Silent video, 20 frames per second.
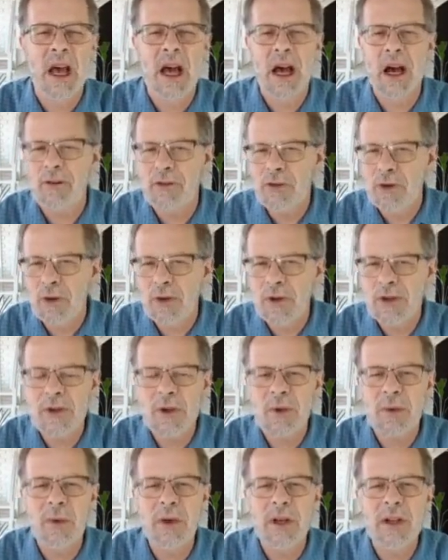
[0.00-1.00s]
Of course,
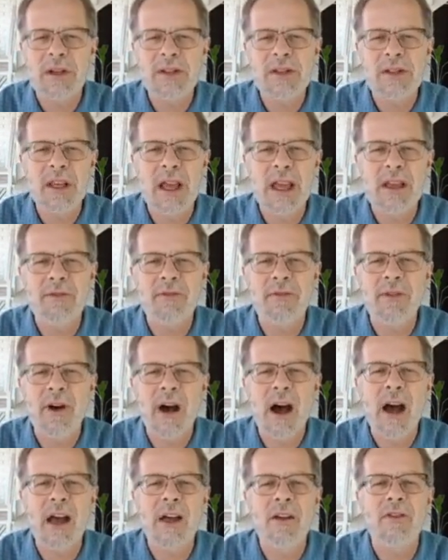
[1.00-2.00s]
we could say
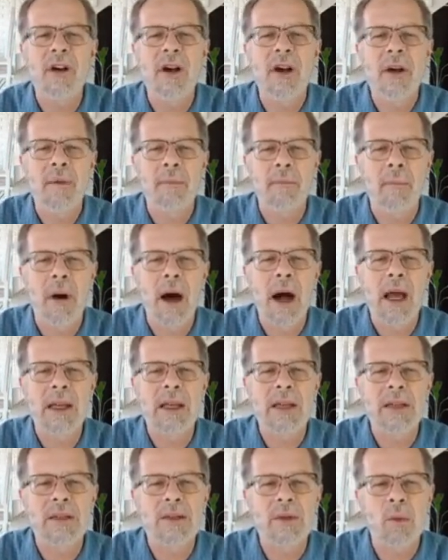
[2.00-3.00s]
5
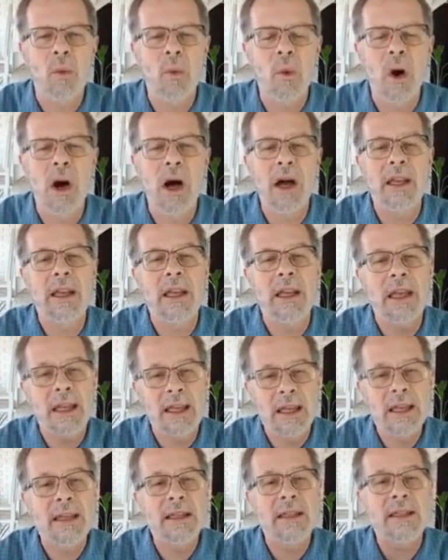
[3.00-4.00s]
minus 1
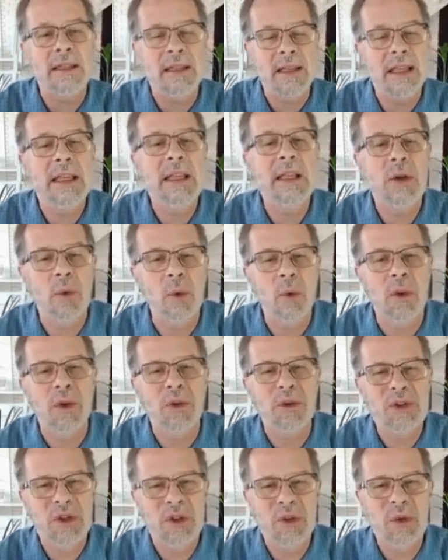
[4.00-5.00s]
is equal
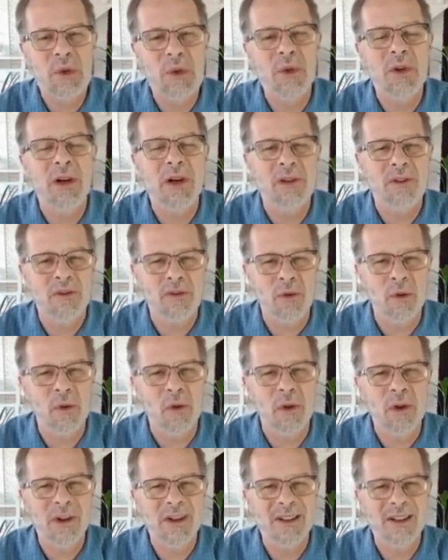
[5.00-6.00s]
to
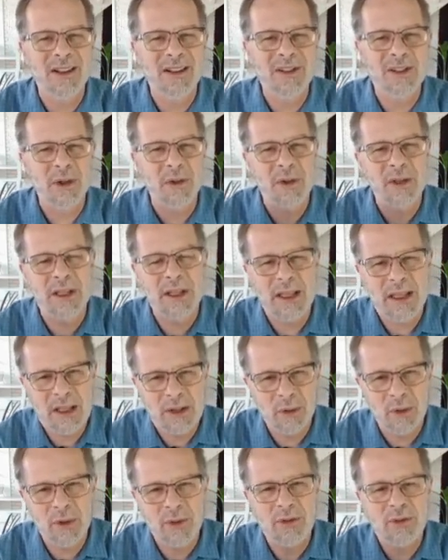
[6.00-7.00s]
4. So
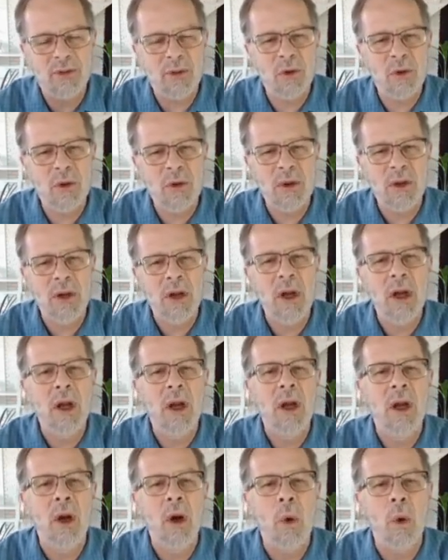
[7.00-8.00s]
equals 4
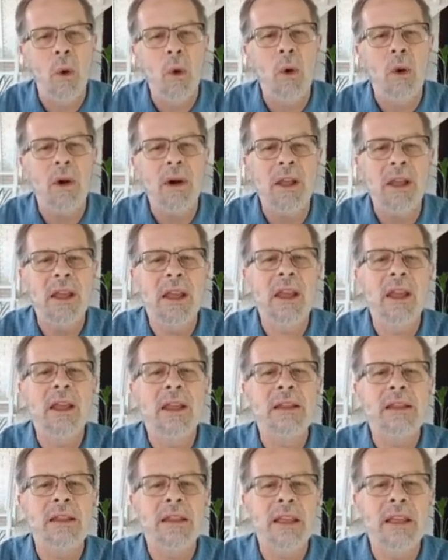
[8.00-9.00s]
or
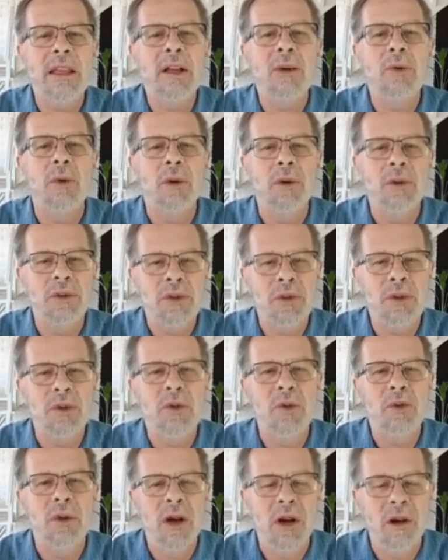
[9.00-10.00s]
is equal
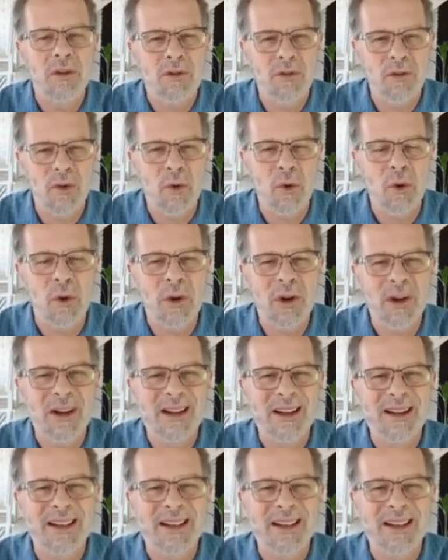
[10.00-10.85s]
to 4.